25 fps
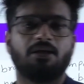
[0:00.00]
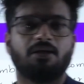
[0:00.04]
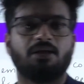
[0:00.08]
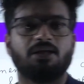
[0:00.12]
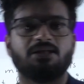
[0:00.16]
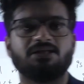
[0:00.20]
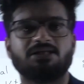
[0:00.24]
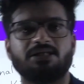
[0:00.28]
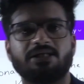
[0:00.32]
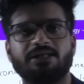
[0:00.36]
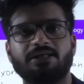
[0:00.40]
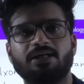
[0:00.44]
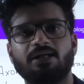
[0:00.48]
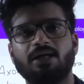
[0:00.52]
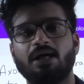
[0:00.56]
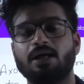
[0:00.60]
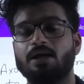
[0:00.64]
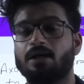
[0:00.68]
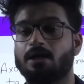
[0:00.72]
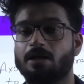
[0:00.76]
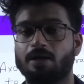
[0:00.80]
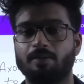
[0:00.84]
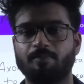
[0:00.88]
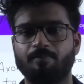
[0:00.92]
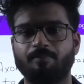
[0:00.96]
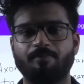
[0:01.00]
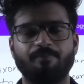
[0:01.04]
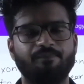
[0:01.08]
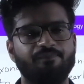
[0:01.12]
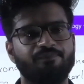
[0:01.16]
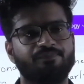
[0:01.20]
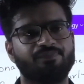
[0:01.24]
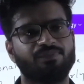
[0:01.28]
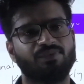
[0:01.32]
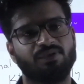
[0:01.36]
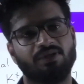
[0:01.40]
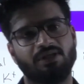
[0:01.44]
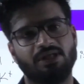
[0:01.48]
Consider a club.
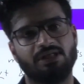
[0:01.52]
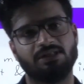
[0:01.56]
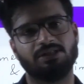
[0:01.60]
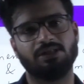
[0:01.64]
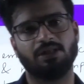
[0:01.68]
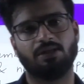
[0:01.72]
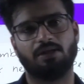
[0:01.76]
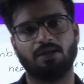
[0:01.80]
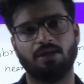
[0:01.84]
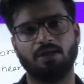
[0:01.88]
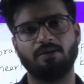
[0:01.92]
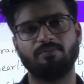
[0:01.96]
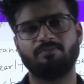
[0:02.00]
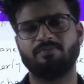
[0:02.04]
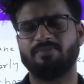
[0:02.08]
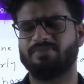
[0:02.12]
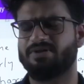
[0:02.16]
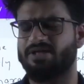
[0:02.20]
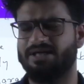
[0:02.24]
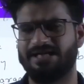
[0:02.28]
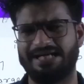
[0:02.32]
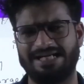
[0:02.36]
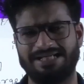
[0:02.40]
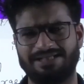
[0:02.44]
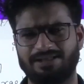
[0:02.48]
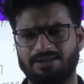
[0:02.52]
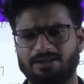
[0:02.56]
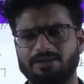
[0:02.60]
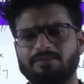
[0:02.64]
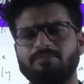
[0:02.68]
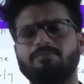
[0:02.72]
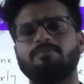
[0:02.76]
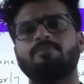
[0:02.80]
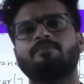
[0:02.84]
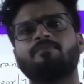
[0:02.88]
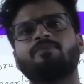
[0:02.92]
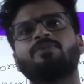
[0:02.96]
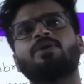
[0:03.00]
There's a club, the
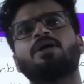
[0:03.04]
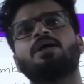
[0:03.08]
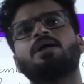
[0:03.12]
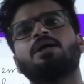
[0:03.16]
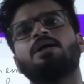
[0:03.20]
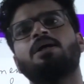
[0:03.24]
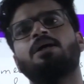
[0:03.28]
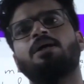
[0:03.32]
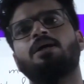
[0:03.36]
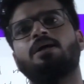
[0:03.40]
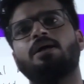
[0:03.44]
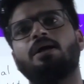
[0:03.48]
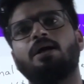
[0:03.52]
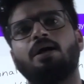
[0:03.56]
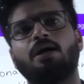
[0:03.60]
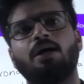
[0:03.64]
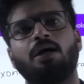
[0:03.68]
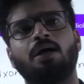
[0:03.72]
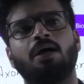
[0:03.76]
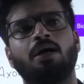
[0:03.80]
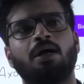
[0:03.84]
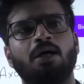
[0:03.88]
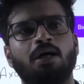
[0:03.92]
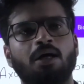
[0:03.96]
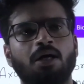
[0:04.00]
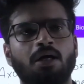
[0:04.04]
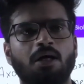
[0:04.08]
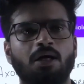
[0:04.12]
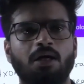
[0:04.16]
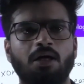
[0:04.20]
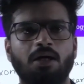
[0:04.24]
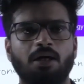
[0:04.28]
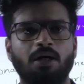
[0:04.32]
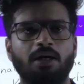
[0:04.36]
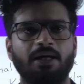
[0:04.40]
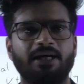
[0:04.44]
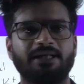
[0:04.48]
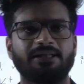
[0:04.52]
nightclub,
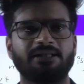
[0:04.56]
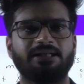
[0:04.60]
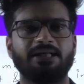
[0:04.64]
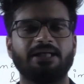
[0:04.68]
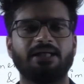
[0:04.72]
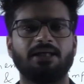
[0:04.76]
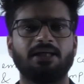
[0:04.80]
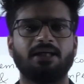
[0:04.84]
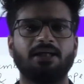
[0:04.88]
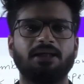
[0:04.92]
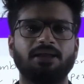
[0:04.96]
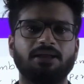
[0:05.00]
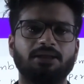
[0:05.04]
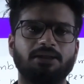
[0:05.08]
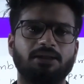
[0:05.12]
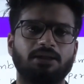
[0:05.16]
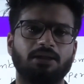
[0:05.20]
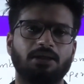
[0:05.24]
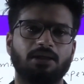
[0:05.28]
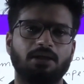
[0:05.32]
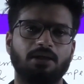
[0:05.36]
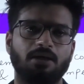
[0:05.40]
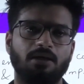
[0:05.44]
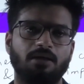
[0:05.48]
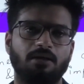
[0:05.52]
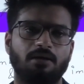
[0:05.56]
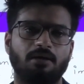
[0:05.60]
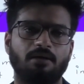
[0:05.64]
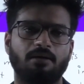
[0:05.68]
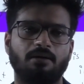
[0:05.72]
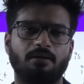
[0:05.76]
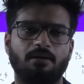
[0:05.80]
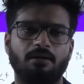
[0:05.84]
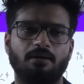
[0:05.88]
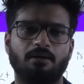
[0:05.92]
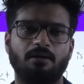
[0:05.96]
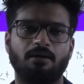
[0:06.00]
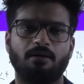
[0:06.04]
and there are
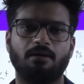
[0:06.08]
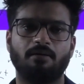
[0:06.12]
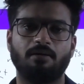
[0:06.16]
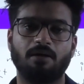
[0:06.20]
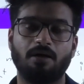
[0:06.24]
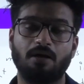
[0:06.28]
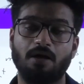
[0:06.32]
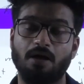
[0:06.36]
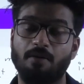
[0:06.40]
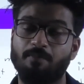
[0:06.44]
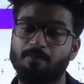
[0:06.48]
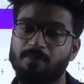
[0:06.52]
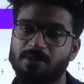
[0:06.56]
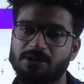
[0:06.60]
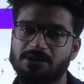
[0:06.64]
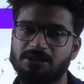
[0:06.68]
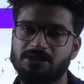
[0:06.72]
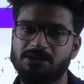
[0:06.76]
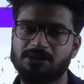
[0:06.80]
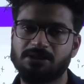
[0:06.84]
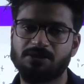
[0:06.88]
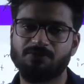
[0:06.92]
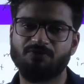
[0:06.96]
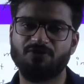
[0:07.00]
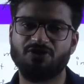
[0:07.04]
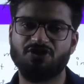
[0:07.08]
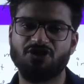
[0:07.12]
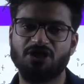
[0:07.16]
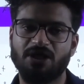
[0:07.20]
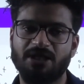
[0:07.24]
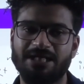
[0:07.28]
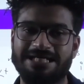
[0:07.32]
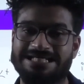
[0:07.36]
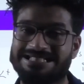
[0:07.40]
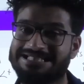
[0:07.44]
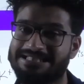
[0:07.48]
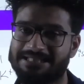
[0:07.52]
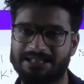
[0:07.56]
couples which
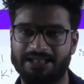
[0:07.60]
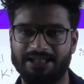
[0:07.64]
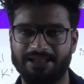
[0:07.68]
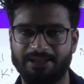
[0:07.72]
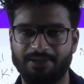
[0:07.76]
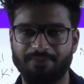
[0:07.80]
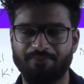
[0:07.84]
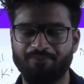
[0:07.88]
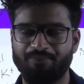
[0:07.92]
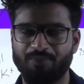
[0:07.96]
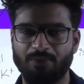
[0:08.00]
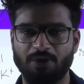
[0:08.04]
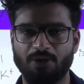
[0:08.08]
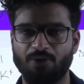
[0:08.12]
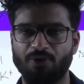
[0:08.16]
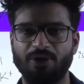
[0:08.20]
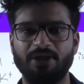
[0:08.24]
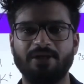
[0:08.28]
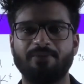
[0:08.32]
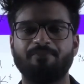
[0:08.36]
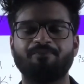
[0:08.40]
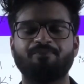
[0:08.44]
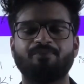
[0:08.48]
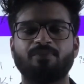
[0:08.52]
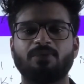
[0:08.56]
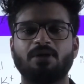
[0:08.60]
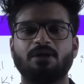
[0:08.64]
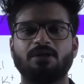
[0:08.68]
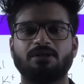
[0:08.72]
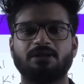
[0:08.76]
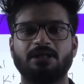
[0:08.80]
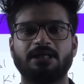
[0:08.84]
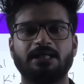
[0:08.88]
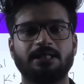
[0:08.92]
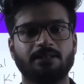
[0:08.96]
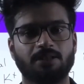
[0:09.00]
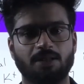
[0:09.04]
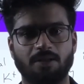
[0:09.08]
are inside. Okay,
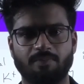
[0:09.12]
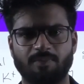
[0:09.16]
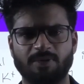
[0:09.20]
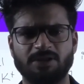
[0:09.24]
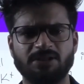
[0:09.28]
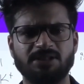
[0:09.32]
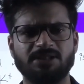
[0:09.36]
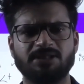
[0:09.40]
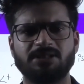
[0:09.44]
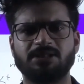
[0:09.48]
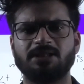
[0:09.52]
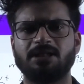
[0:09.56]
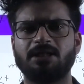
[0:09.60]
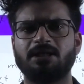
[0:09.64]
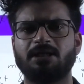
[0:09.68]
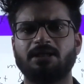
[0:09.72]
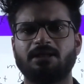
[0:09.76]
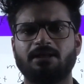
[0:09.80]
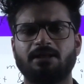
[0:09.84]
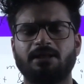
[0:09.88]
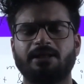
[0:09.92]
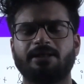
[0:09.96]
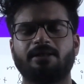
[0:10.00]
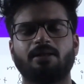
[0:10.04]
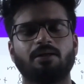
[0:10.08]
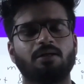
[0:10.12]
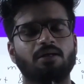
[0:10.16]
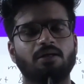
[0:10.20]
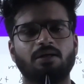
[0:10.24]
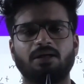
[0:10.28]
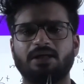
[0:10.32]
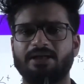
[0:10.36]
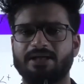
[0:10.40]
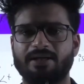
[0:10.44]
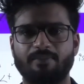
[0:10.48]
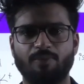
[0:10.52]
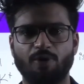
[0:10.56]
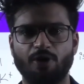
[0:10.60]
there are couples like a
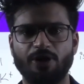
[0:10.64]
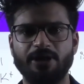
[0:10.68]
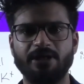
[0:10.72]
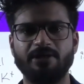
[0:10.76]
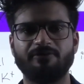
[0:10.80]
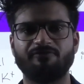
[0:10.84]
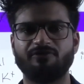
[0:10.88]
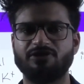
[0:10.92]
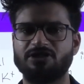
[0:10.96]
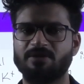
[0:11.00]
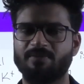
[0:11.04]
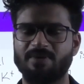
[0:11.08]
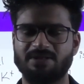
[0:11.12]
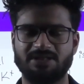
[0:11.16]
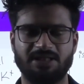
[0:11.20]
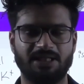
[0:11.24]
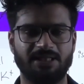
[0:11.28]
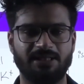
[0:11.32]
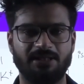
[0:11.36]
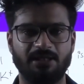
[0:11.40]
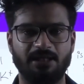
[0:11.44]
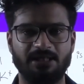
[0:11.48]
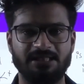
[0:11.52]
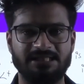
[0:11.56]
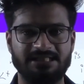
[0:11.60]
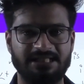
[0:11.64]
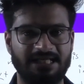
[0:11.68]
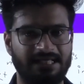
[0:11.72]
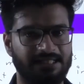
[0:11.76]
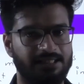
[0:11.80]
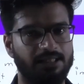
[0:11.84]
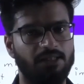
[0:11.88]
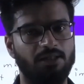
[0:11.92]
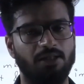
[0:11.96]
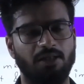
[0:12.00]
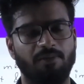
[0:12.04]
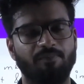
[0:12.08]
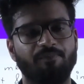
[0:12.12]
girl and a boy which are present inside
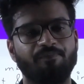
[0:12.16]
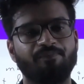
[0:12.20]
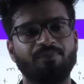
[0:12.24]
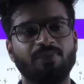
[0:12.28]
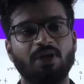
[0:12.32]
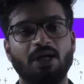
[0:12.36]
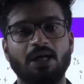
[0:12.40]
the club.